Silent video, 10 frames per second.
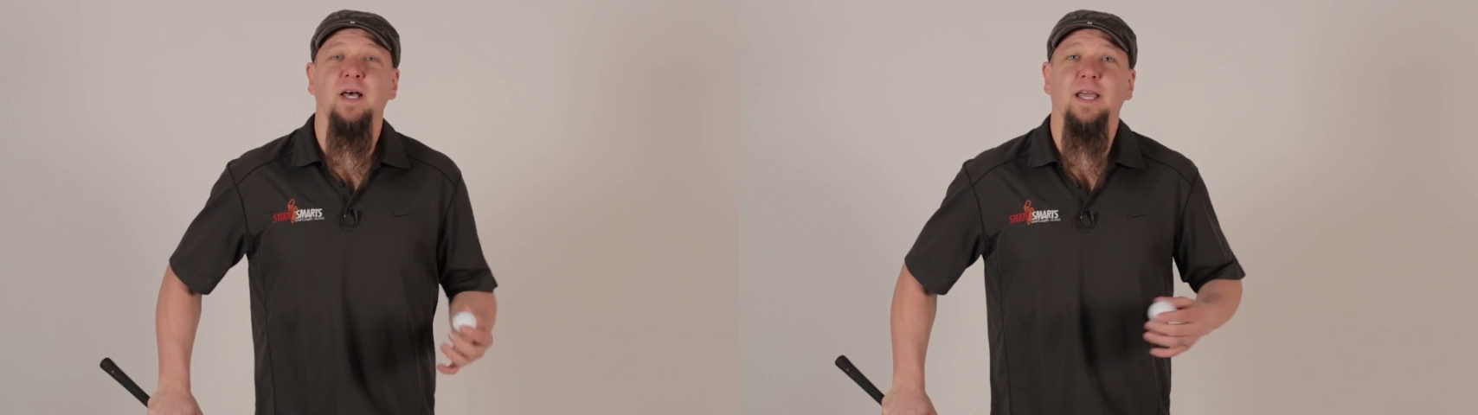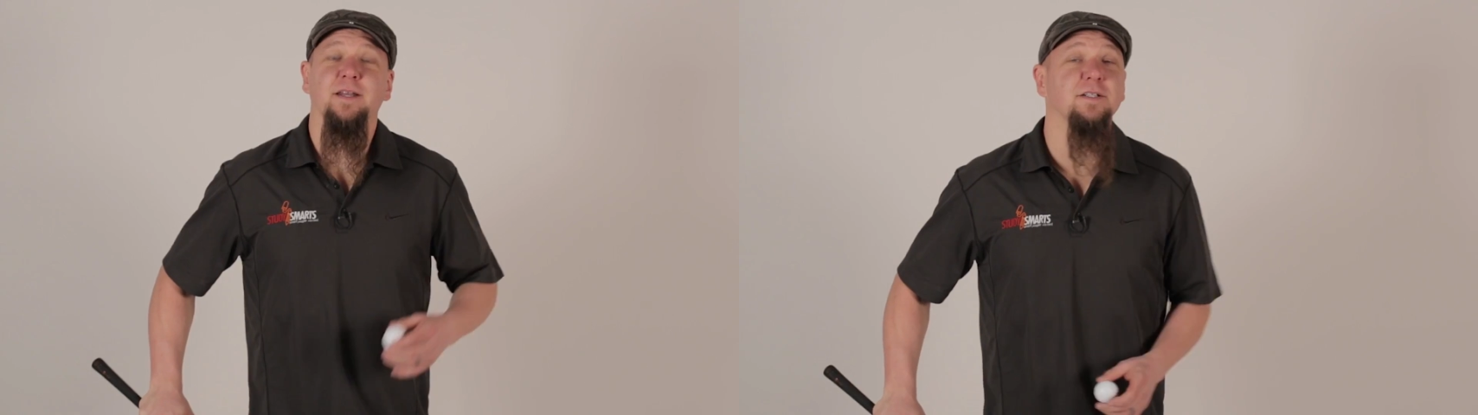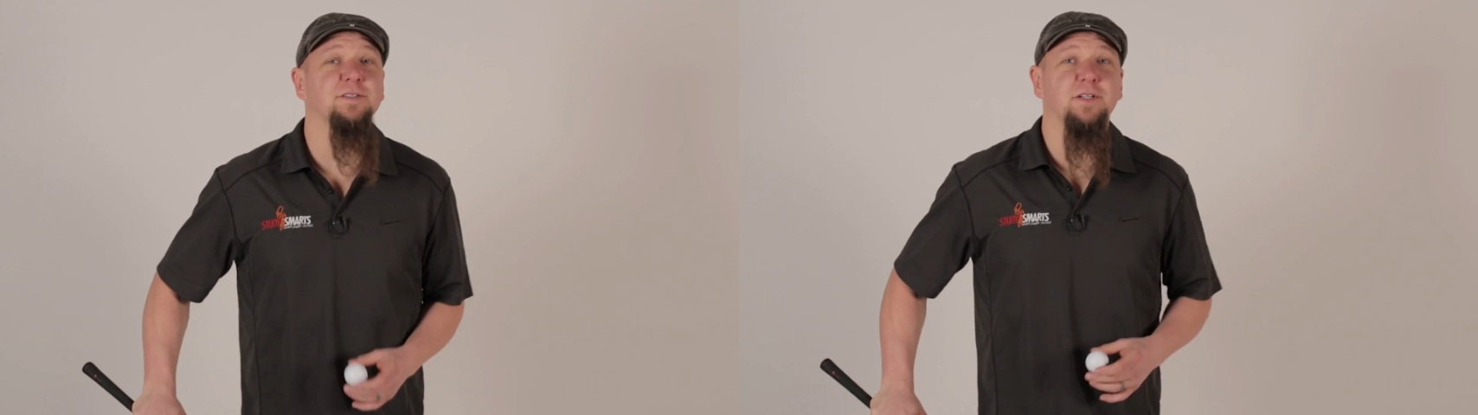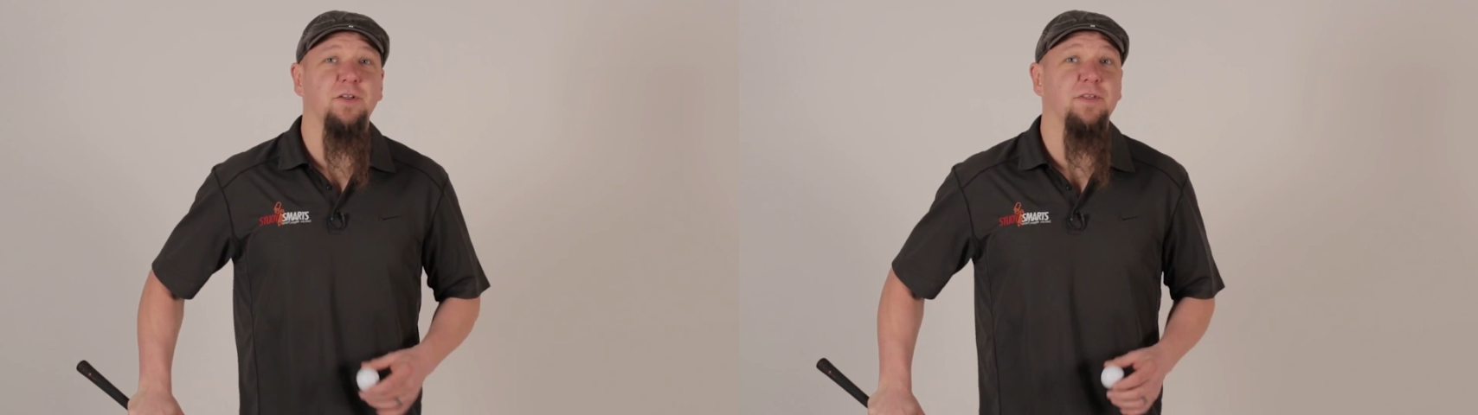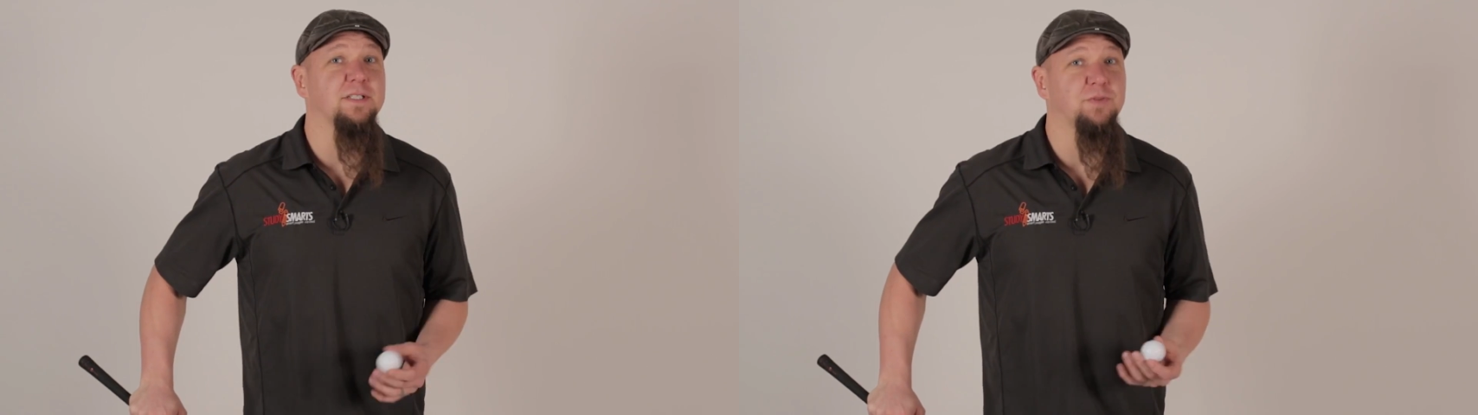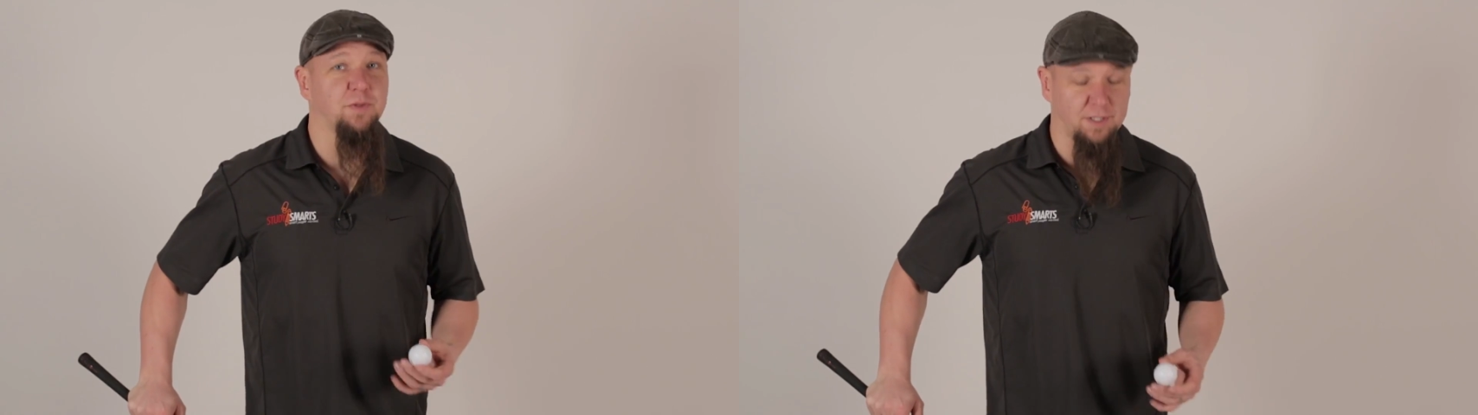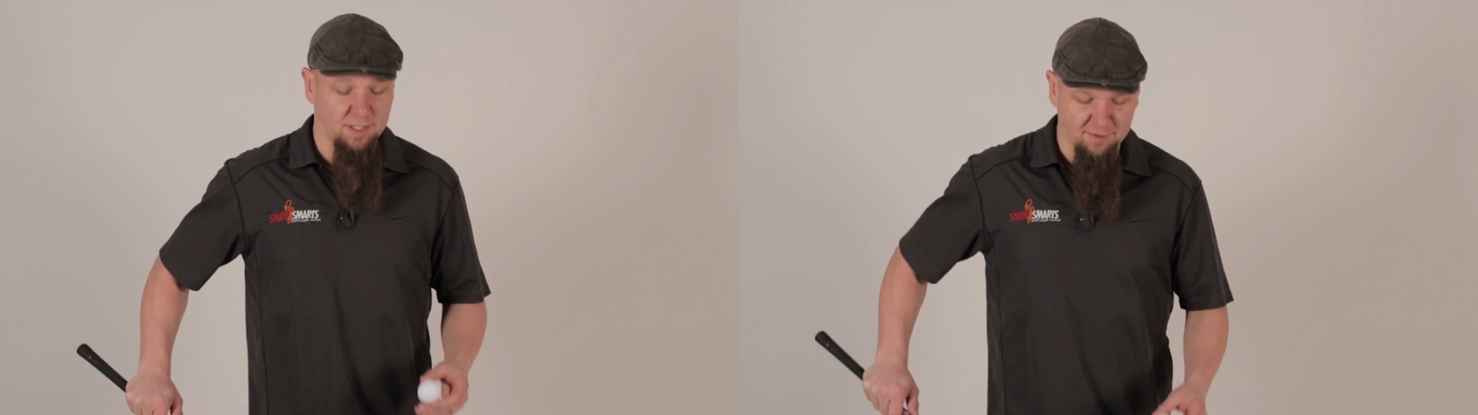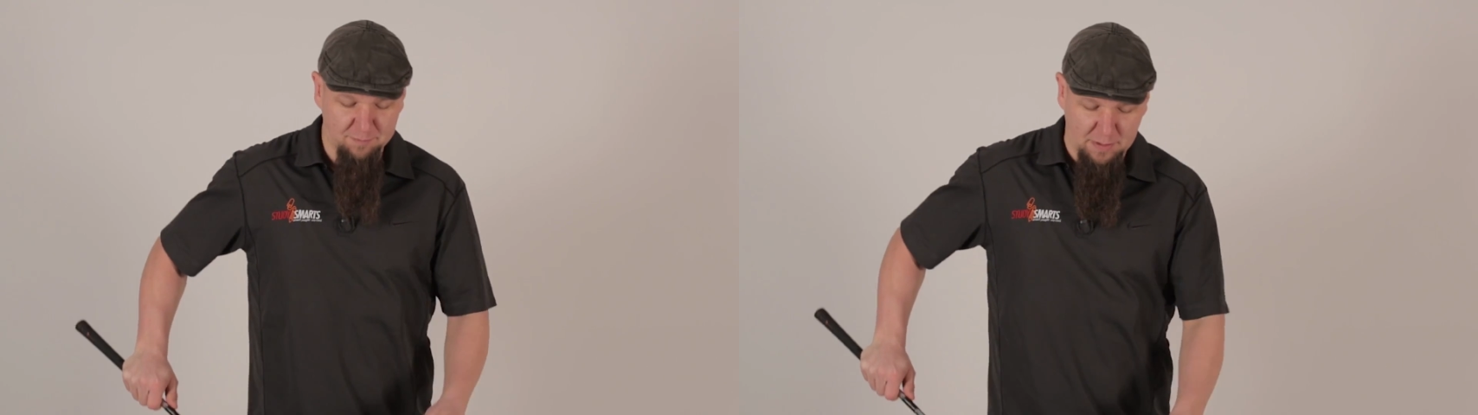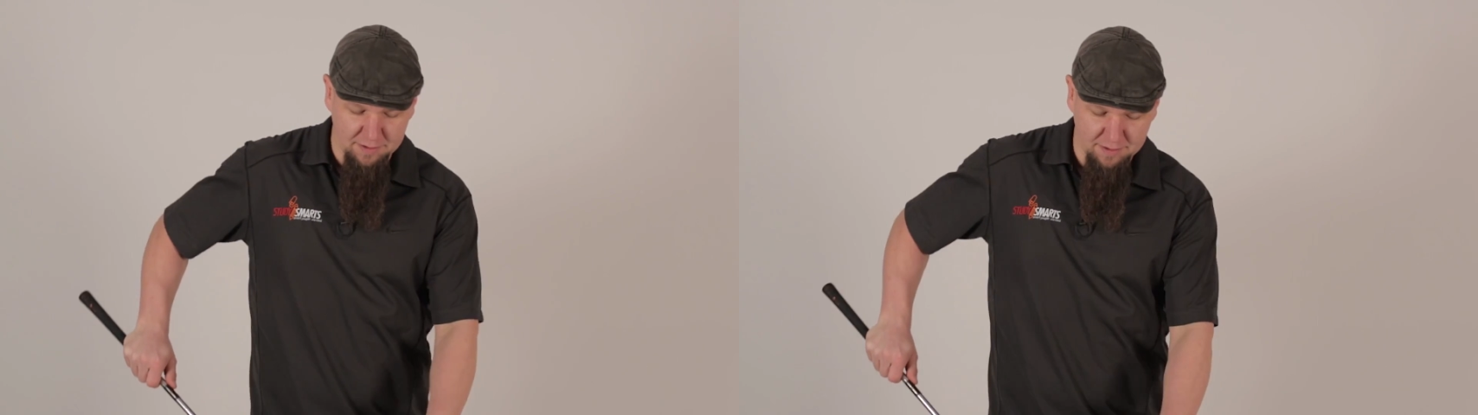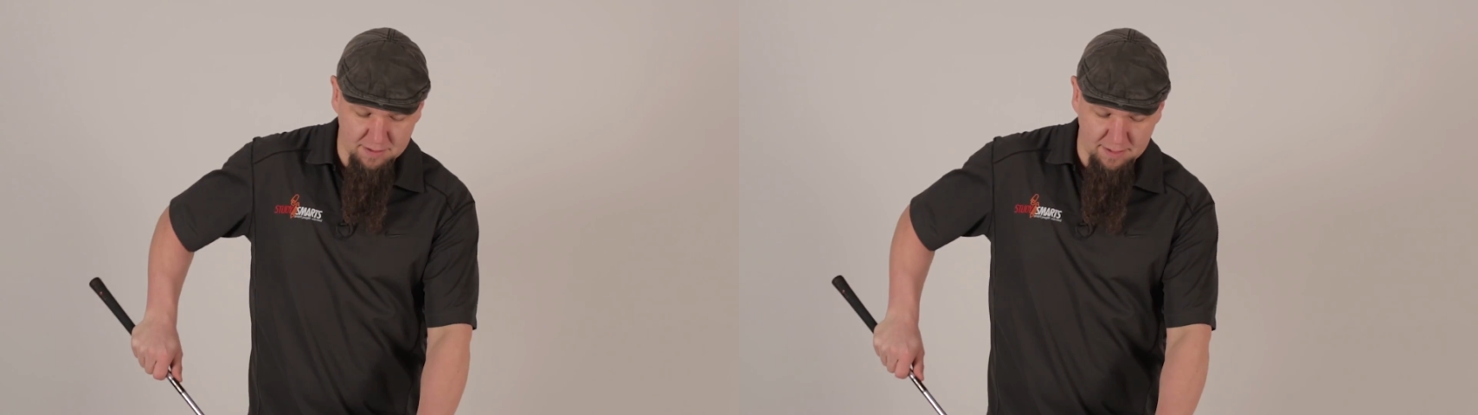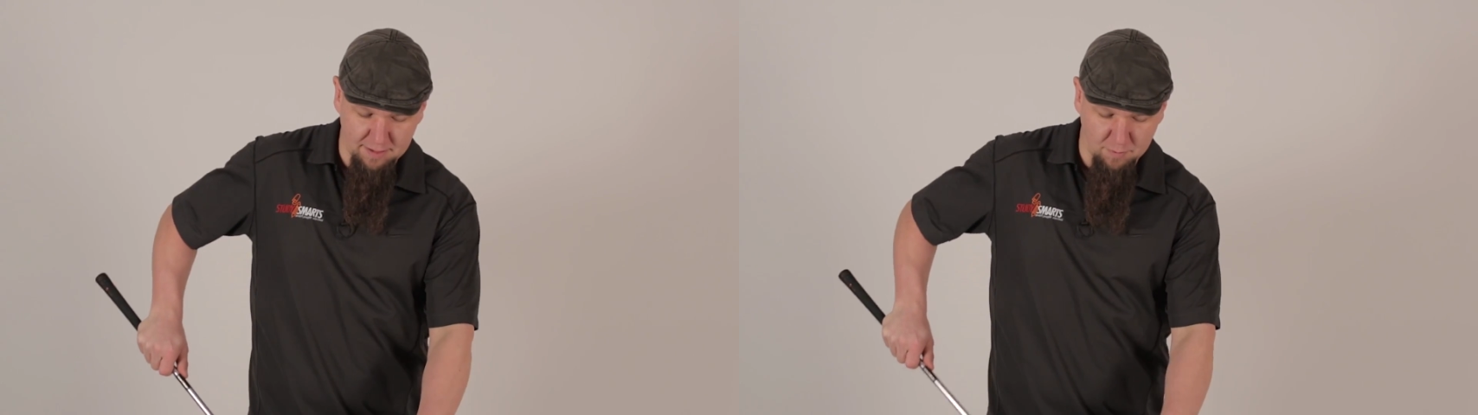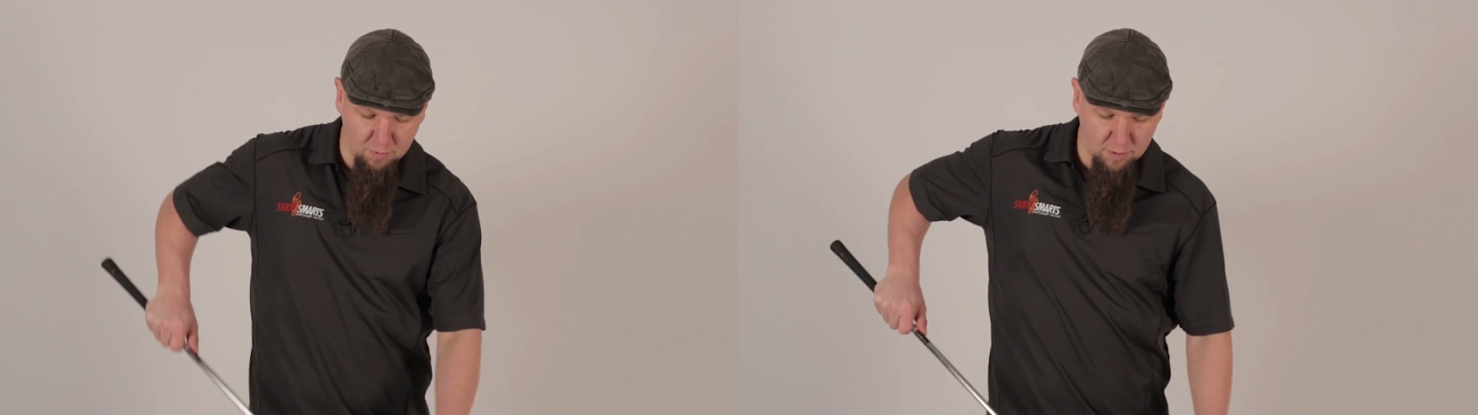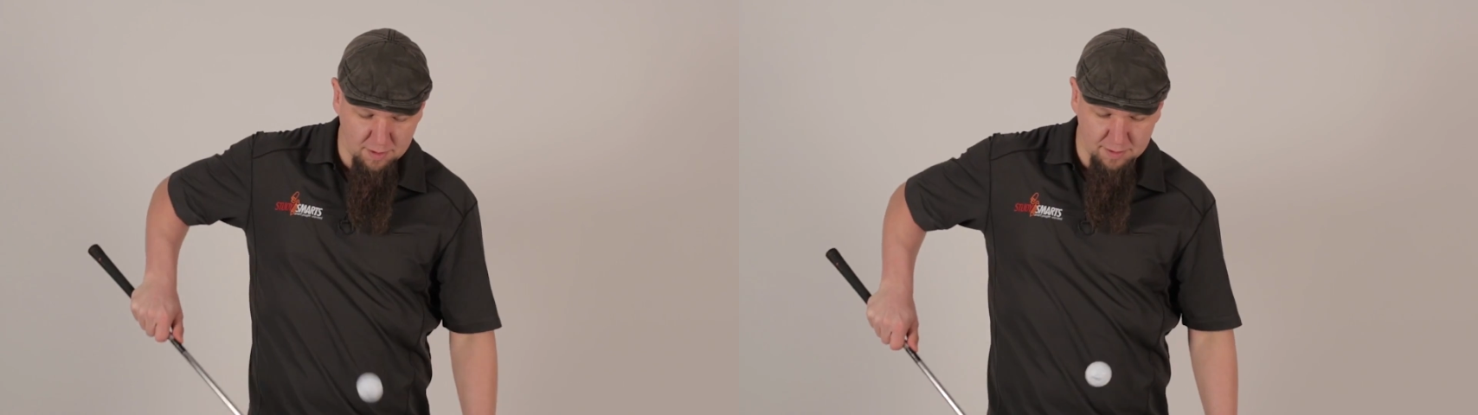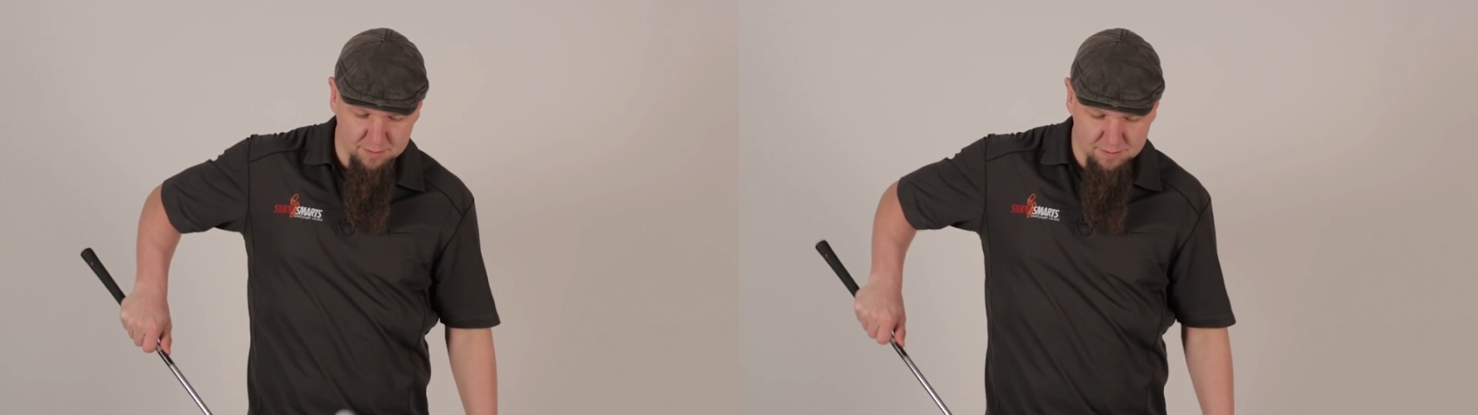I can also do this with the golf ball and club. 1,